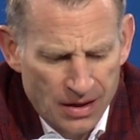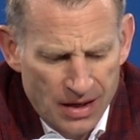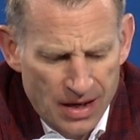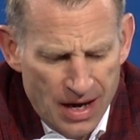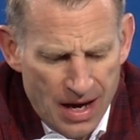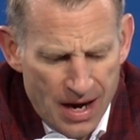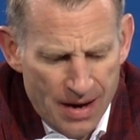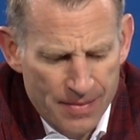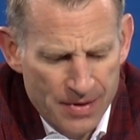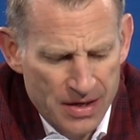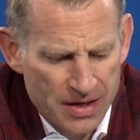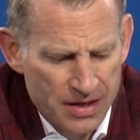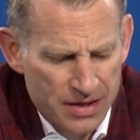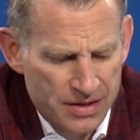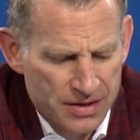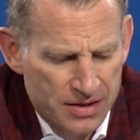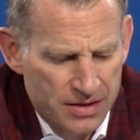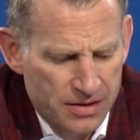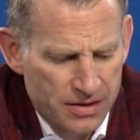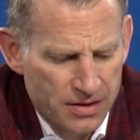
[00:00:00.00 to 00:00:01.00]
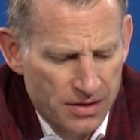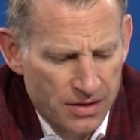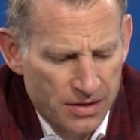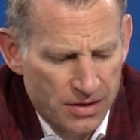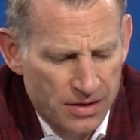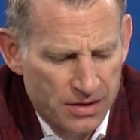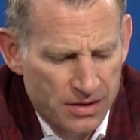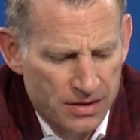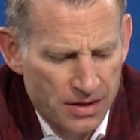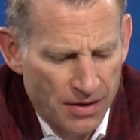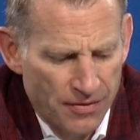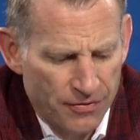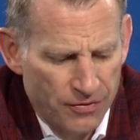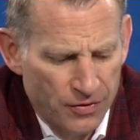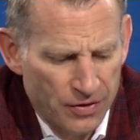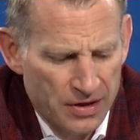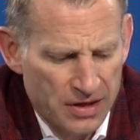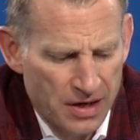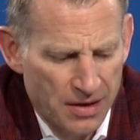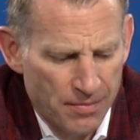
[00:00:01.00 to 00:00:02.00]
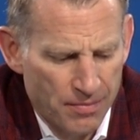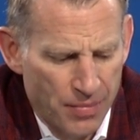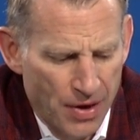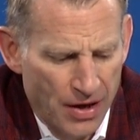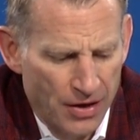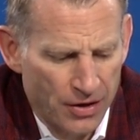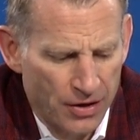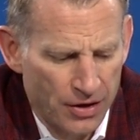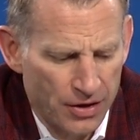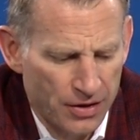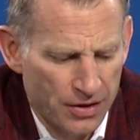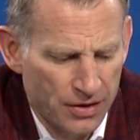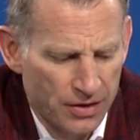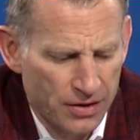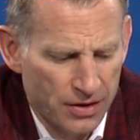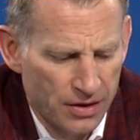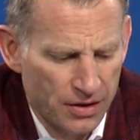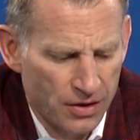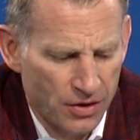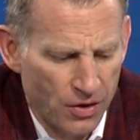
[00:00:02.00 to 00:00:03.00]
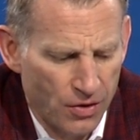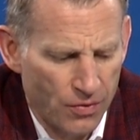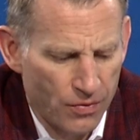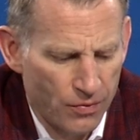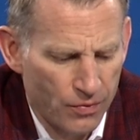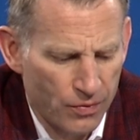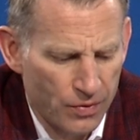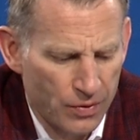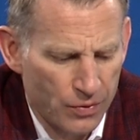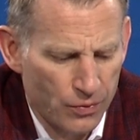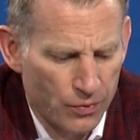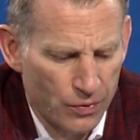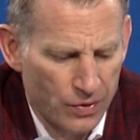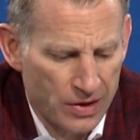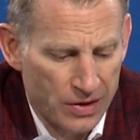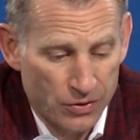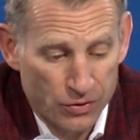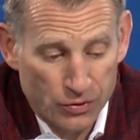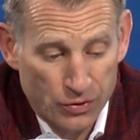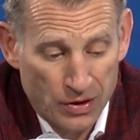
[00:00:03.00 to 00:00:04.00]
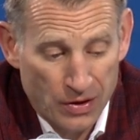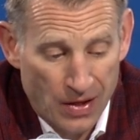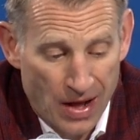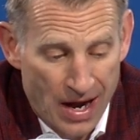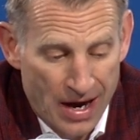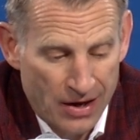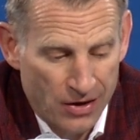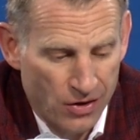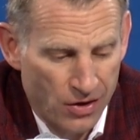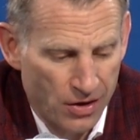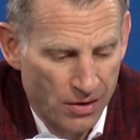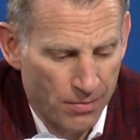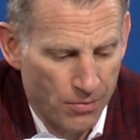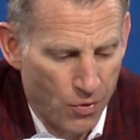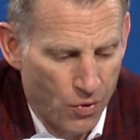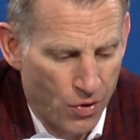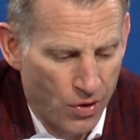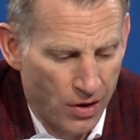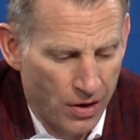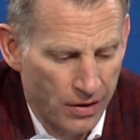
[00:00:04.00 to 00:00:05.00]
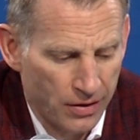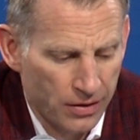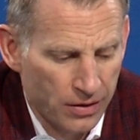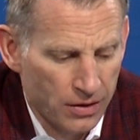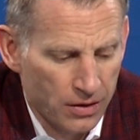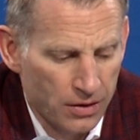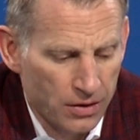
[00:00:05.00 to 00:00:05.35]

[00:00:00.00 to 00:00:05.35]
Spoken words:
Yeah, I mean, he's definitely getting better. You know, we're relying on him more.